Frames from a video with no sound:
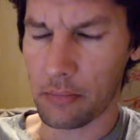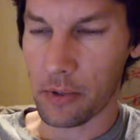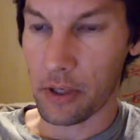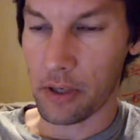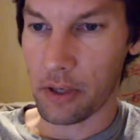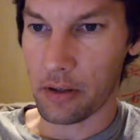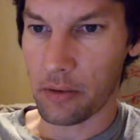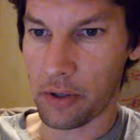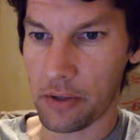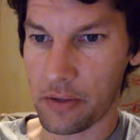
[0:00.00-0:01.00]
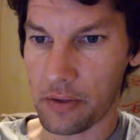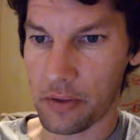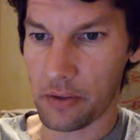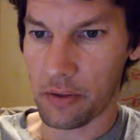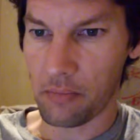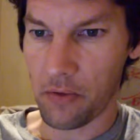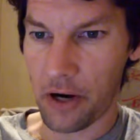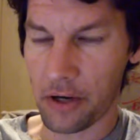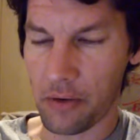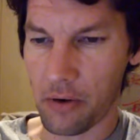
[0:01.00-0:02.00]
Yeah, I don't know why this dude is
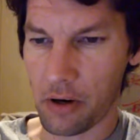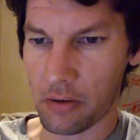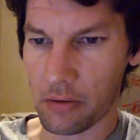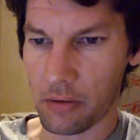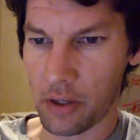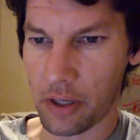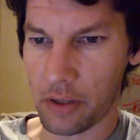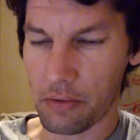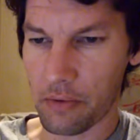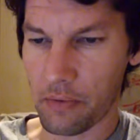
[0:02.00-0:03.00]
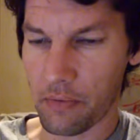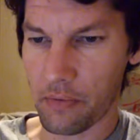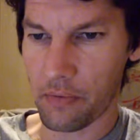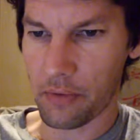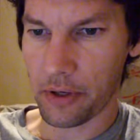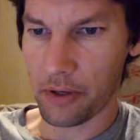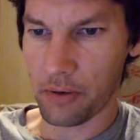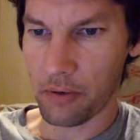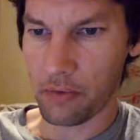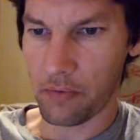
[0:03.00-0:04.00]
writing a new article linking to a
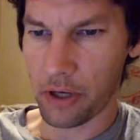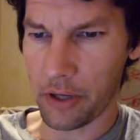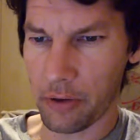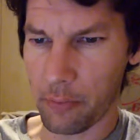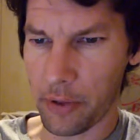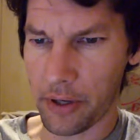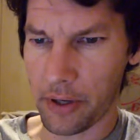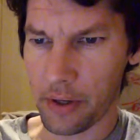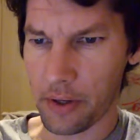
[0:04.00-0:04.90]
3-year-old video, but